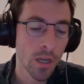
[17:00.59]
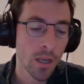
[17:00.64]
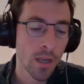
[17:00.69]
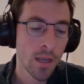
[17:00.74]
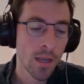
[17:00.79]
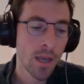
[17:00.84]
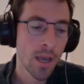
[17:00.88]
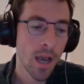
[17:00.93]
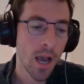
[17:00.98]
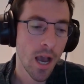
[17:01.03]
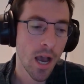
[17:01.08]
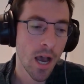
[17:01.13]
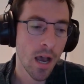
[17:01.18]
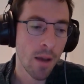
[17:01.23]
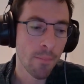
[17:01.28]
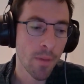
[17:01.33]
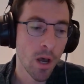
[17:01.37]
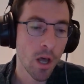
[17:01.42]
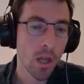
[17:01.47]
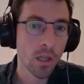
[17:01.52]
Mm-hmm.
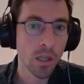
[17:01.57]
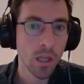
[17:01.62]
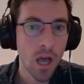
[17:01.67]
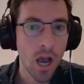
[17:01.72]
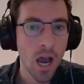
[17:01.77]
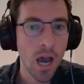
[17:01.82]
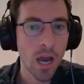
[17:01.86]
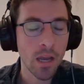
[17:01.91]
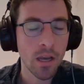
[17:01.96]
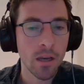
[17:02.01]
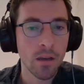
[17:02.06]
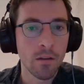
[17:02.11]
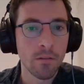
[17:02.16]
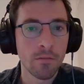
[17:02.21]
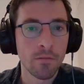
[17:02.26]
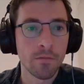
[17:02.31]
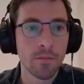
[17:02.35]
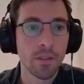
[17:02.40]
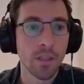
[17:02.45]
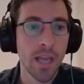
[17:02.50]
Um, a lot
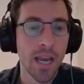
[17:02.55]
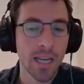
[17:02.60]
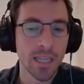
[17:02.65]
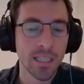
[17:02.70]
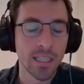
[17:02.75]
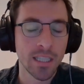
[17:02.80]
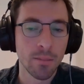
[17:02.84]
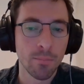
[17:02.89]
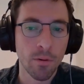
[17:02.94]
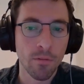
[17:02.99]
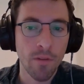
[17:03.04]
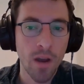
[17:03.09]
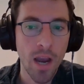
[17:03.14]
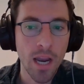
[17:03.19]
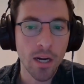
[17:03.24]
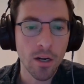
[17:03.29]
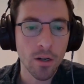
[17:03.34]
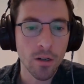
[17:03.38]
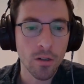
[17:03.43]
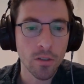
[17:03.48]
of legacy
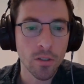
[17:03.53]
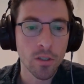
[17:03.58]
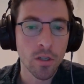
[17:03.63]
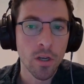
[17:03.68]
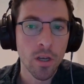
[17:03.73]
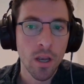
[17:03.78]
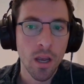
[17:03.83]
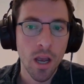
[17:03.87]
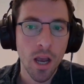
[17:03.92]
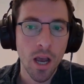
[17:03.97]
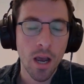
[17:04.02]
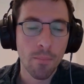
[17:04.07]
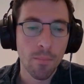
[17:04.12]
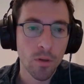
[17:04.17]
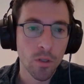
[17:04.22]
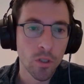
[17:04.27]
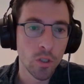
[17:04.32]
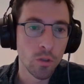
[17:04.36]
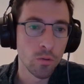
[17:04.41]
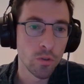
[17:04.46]
providers um,
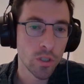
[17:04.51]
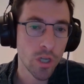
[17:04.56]
use